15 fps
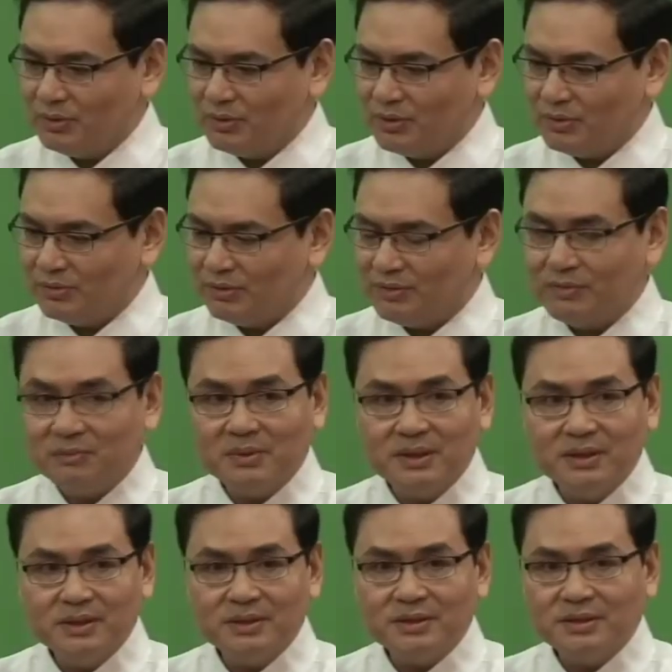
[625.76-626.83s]
this to everybody
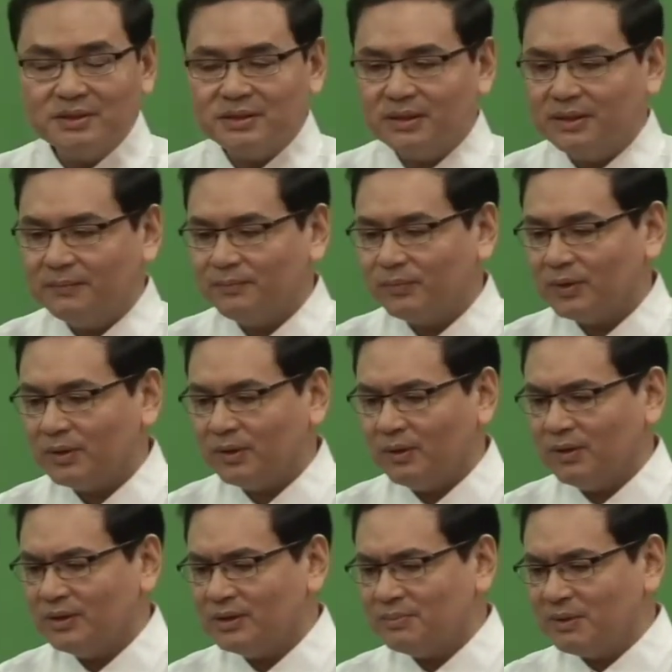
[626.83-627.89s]
that is listening,
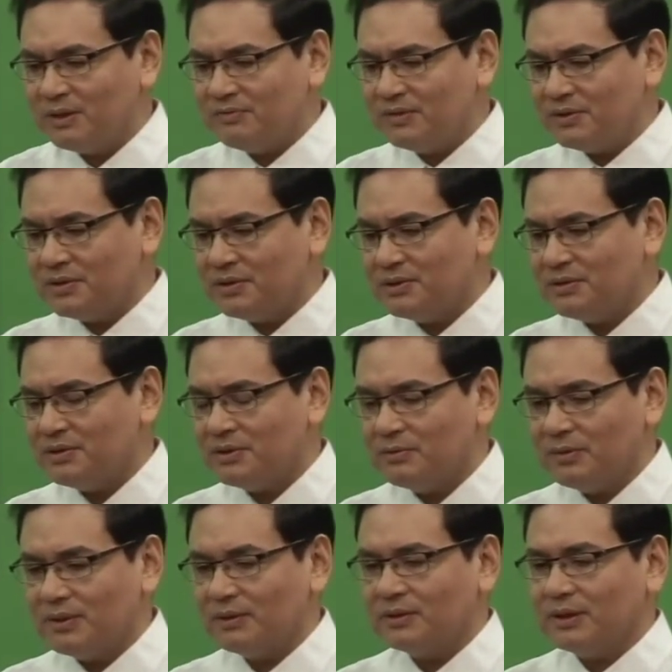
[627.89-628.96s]
all these manifestations that
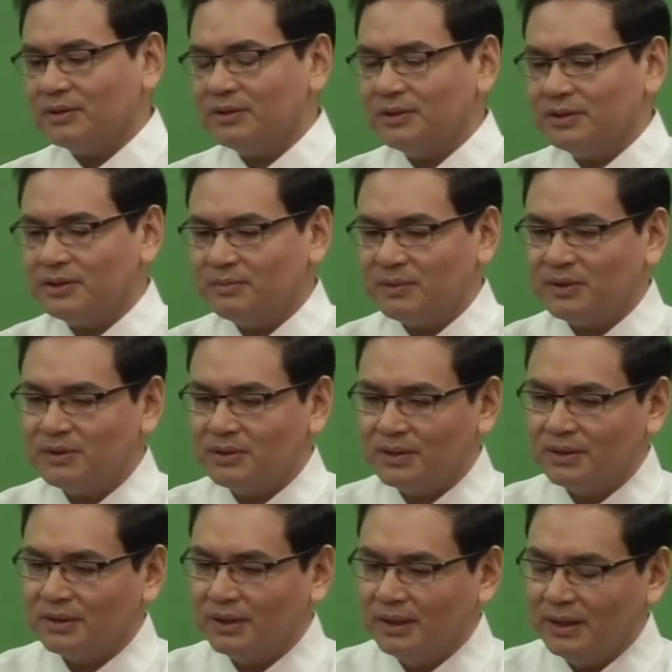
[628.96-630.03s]
we're currently
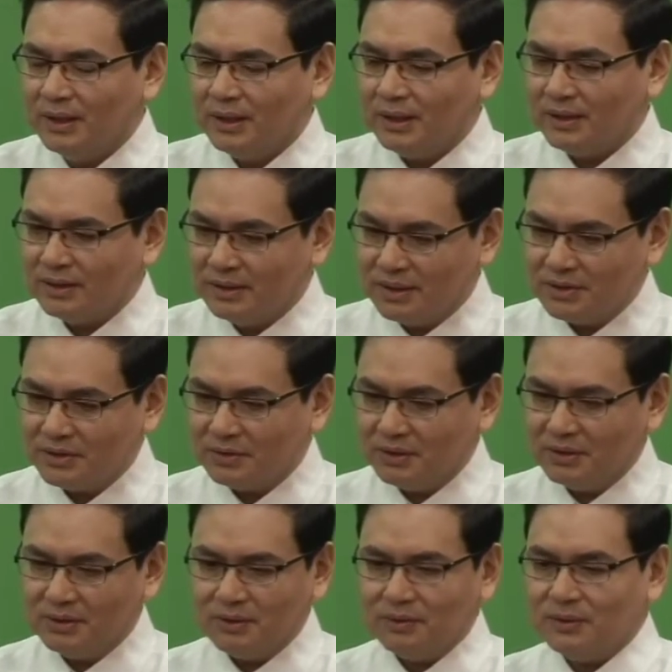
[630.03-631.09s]
experiencing at the national
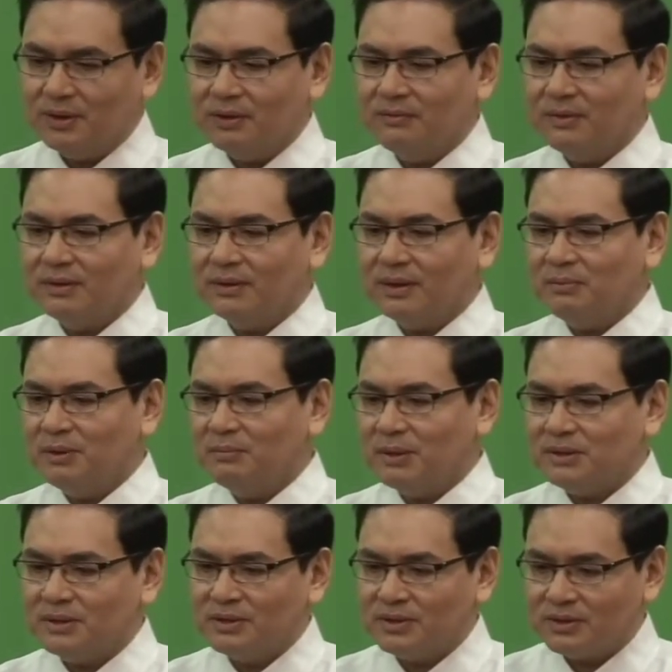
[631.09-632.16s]
and the local level can be
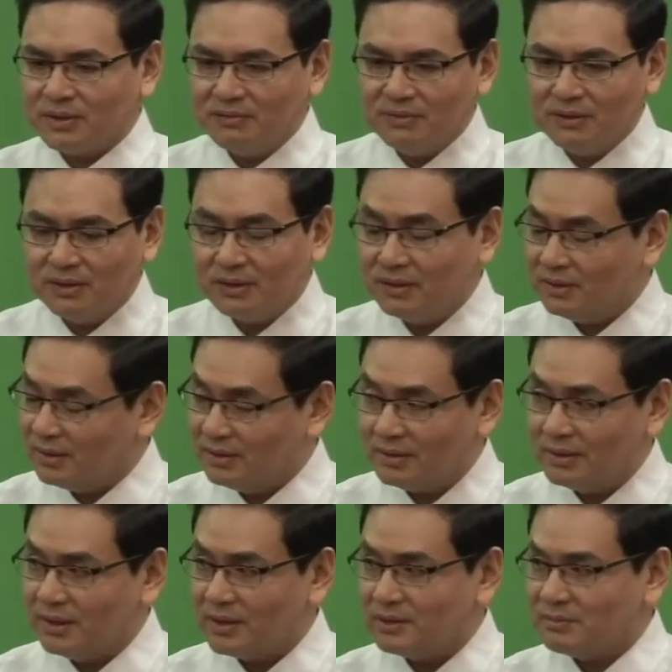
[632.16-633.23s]
best described in
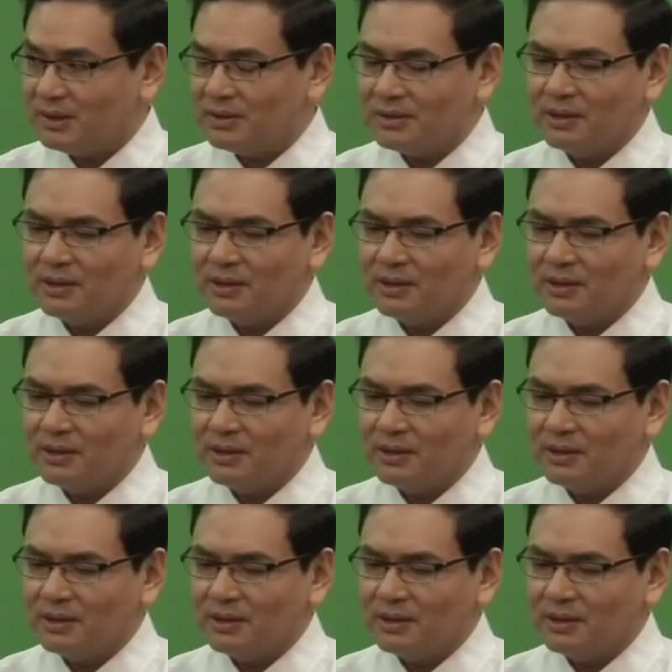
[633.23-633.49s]
three aspects.